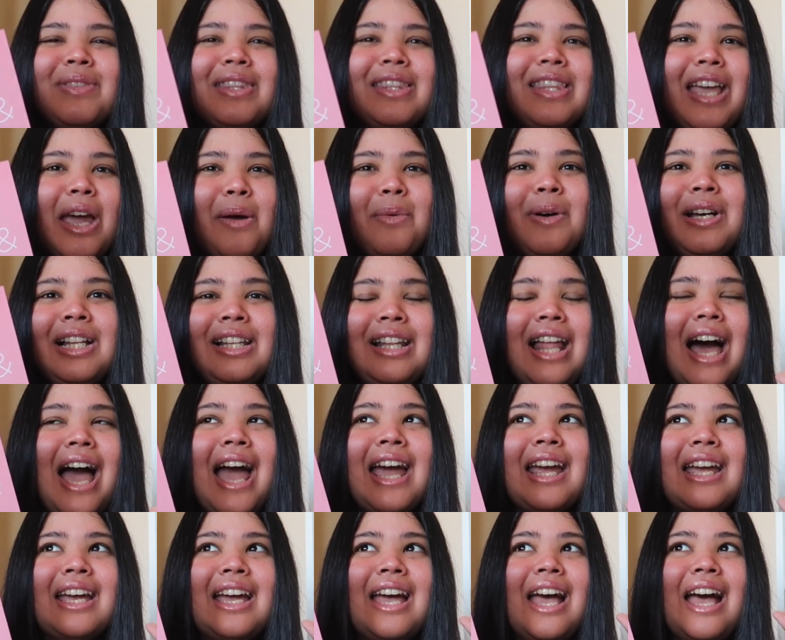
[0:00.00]
They were
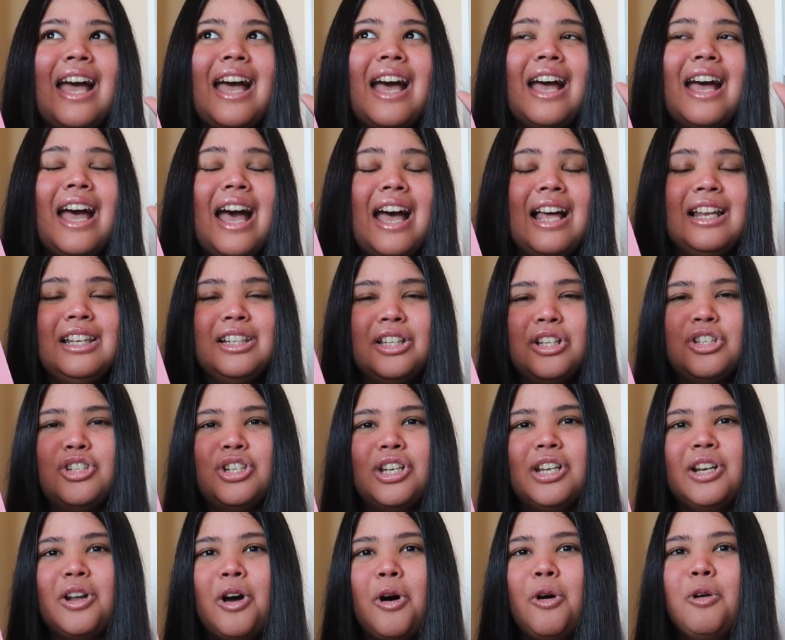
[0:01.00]
like a
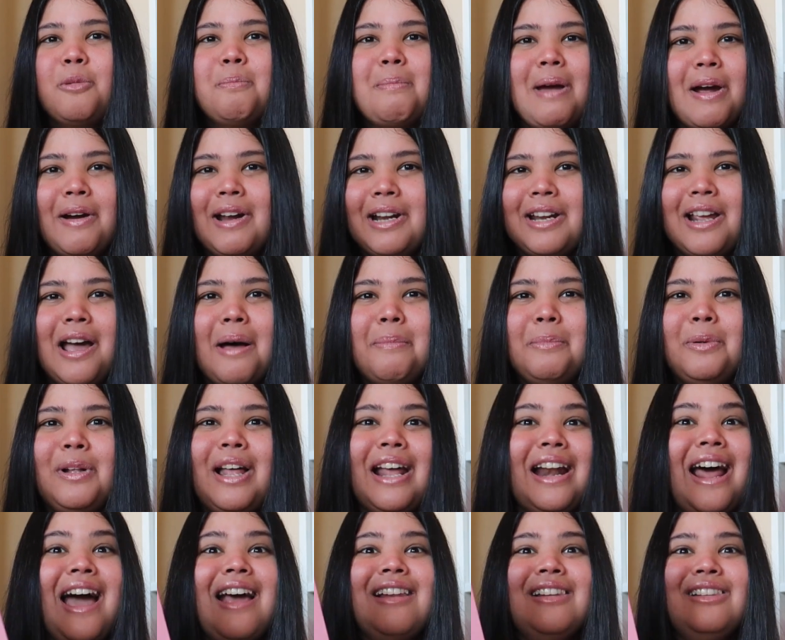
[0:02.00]
legit old married couple
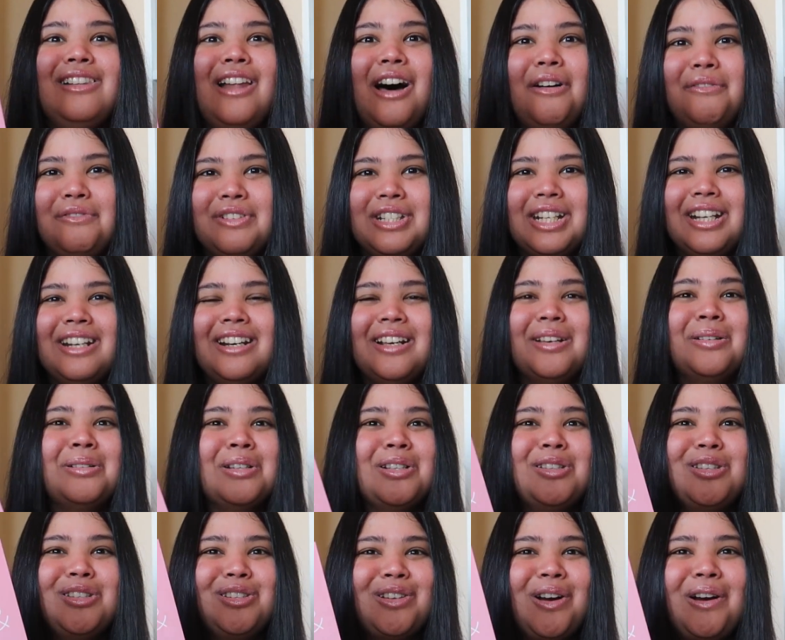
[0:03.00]
and I loved it. It
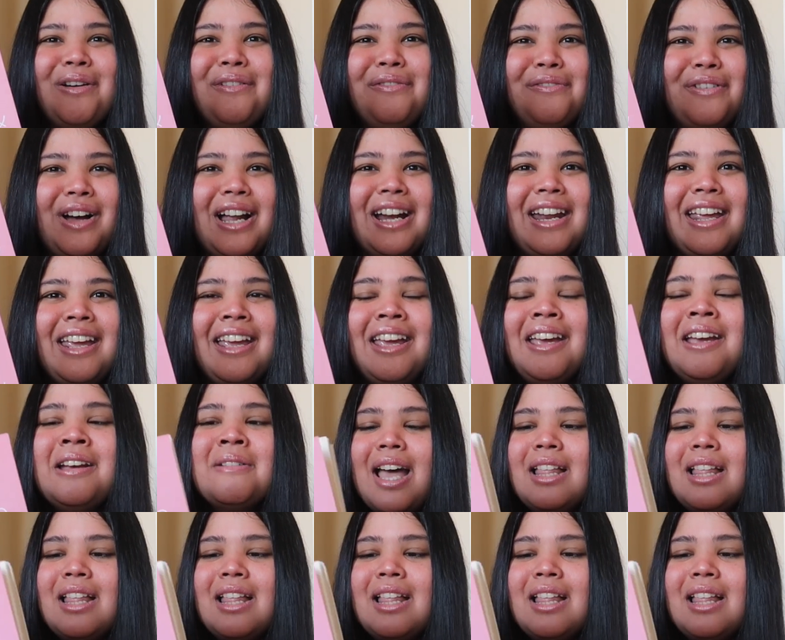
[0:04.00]
was so funny.